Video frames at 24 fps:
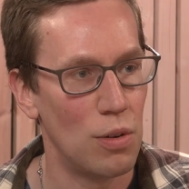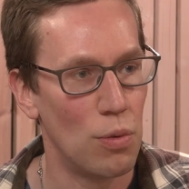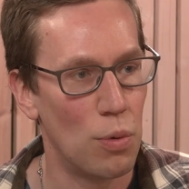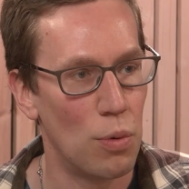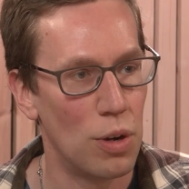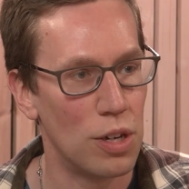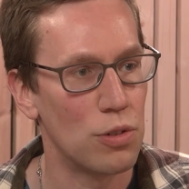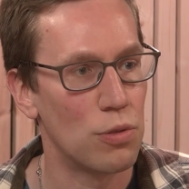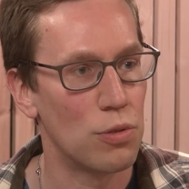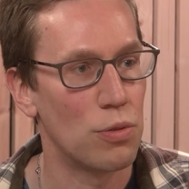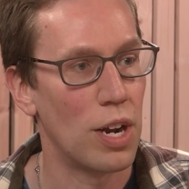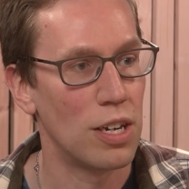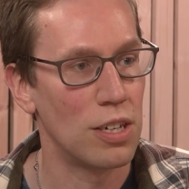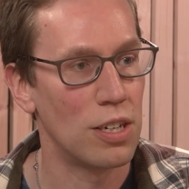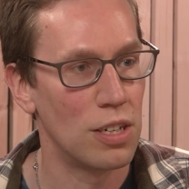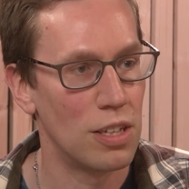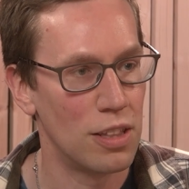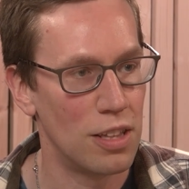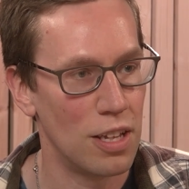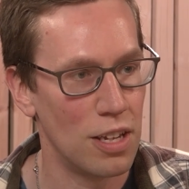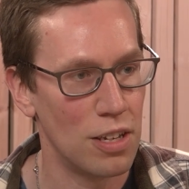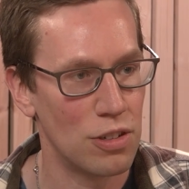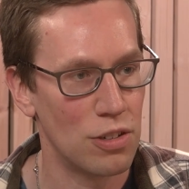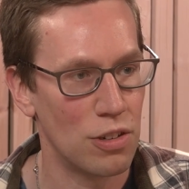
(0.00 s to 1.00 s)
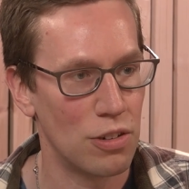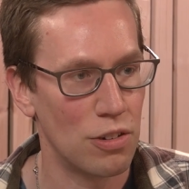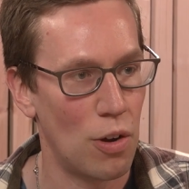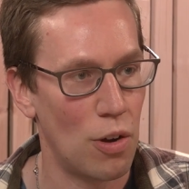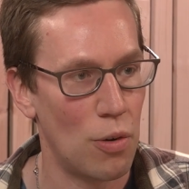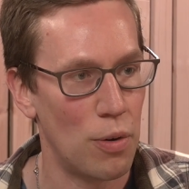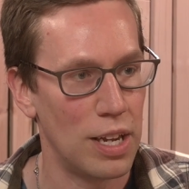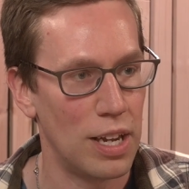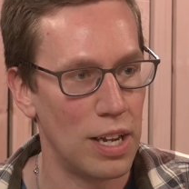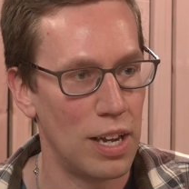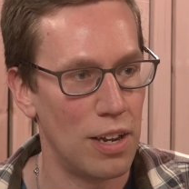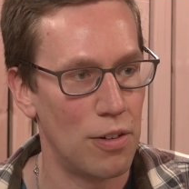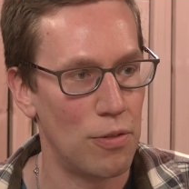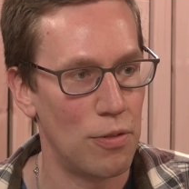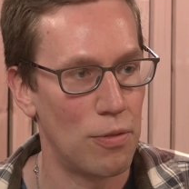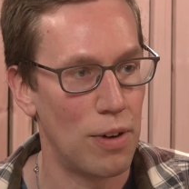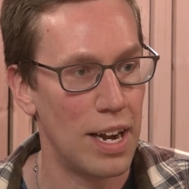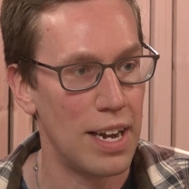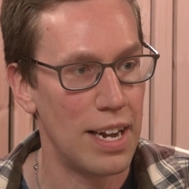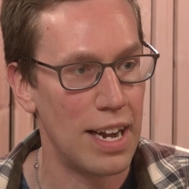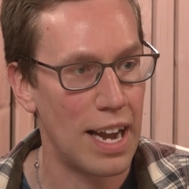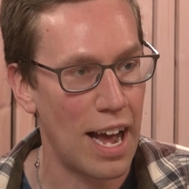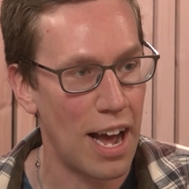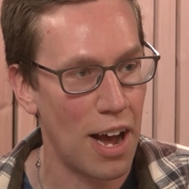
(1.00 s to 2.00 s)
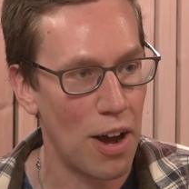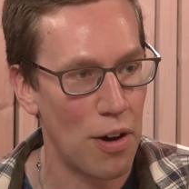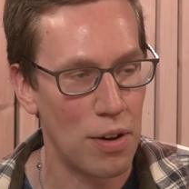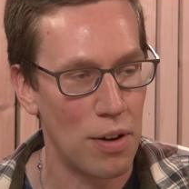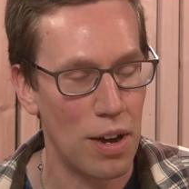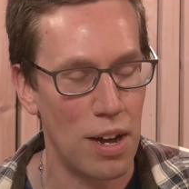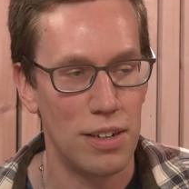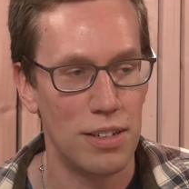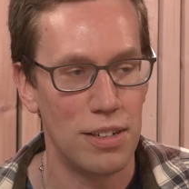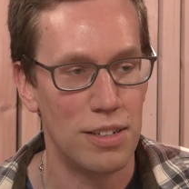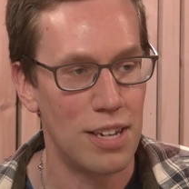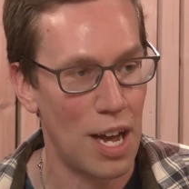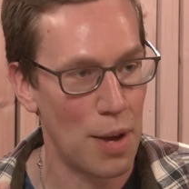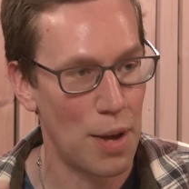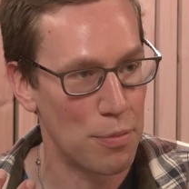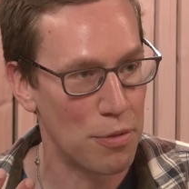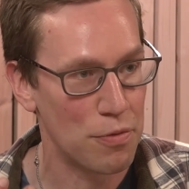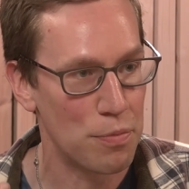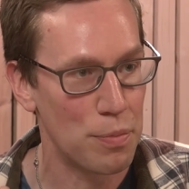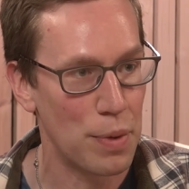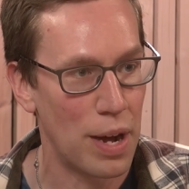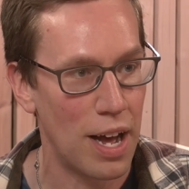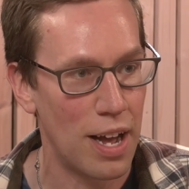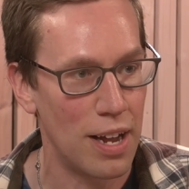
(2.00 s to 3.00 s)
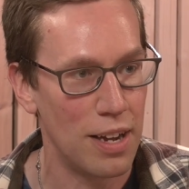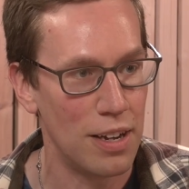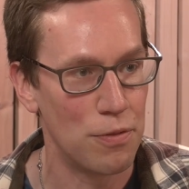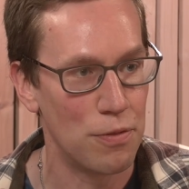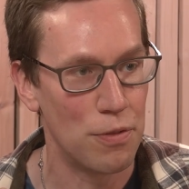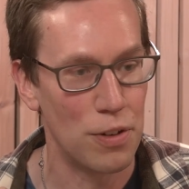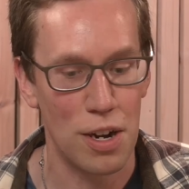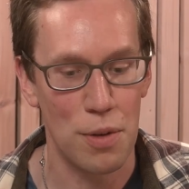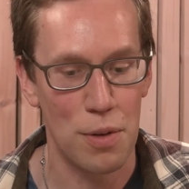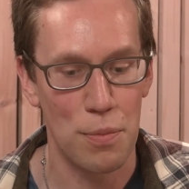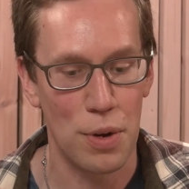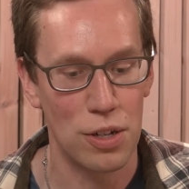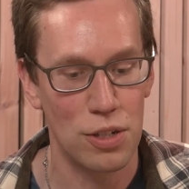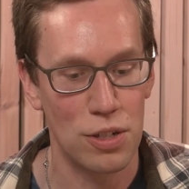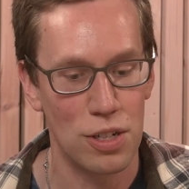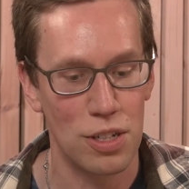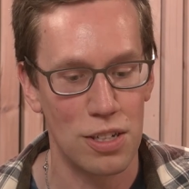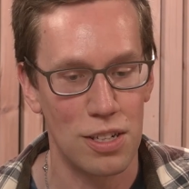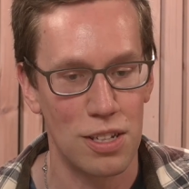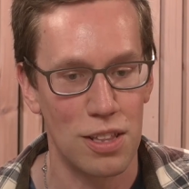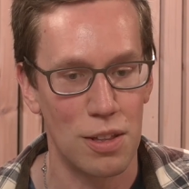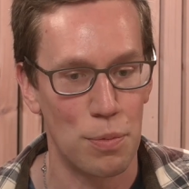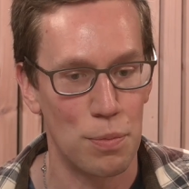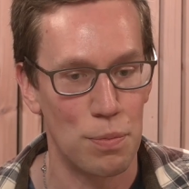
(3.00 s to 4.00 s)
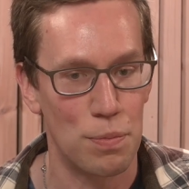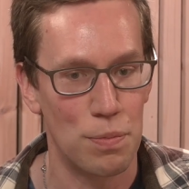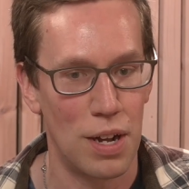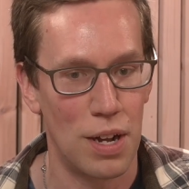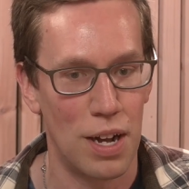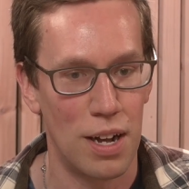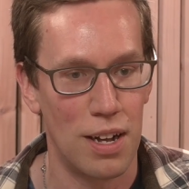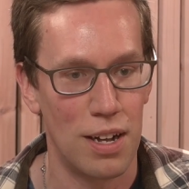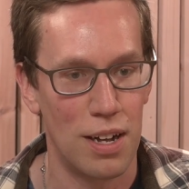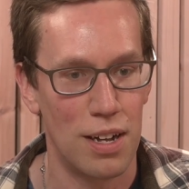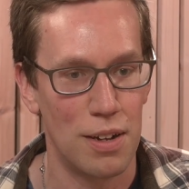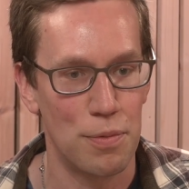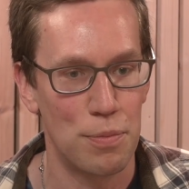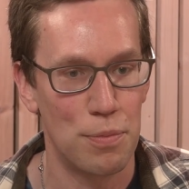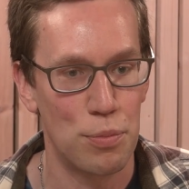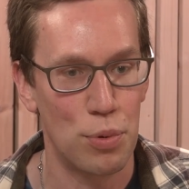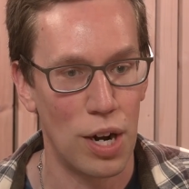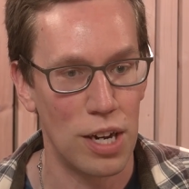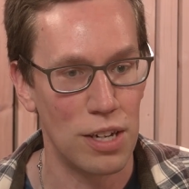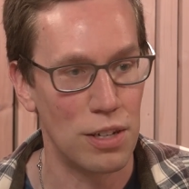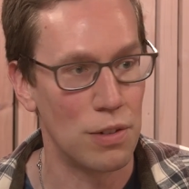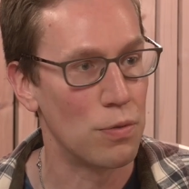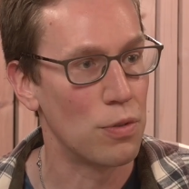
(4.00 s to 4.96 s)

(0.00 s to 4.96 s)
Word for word: what direction things are going in. Right now, top of mind very much is the uh, price of